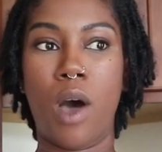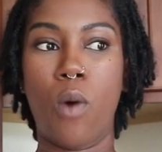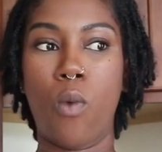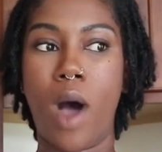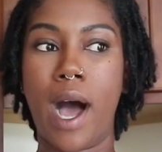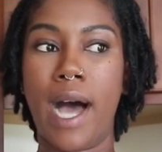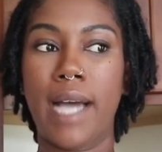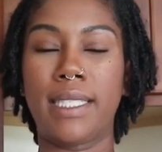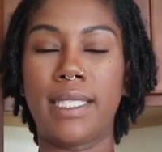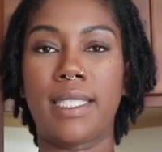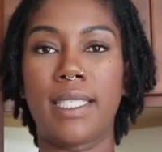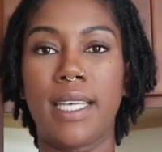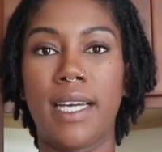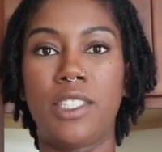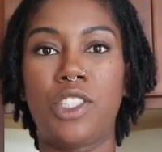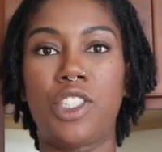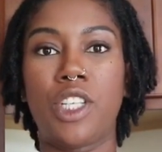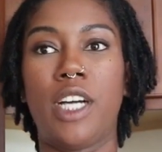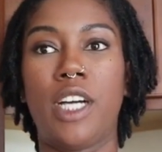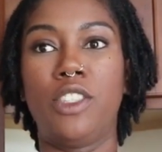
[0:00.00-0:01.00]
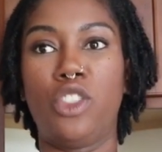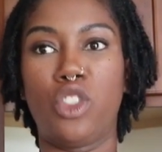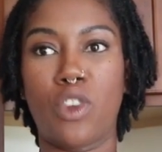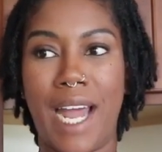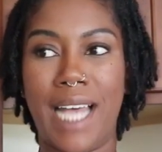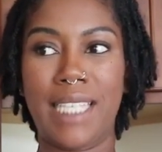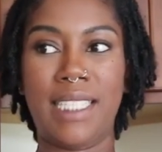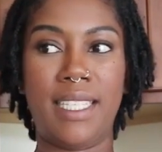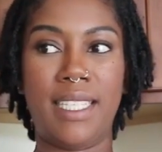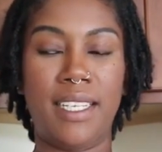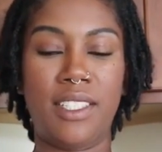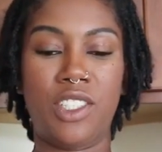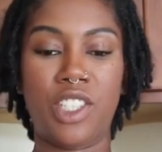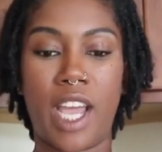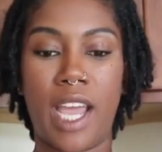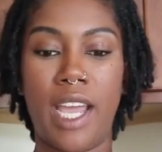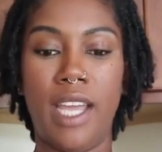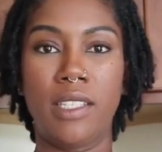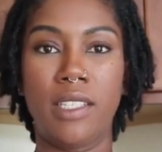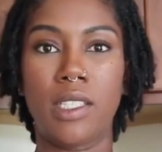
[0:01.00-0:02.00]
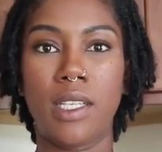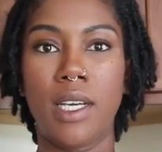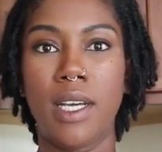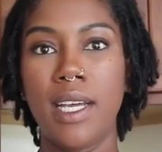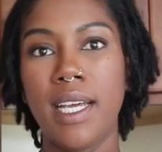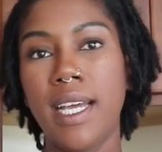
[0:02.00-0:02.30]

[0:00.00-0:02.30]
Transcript: Why such a drastic change.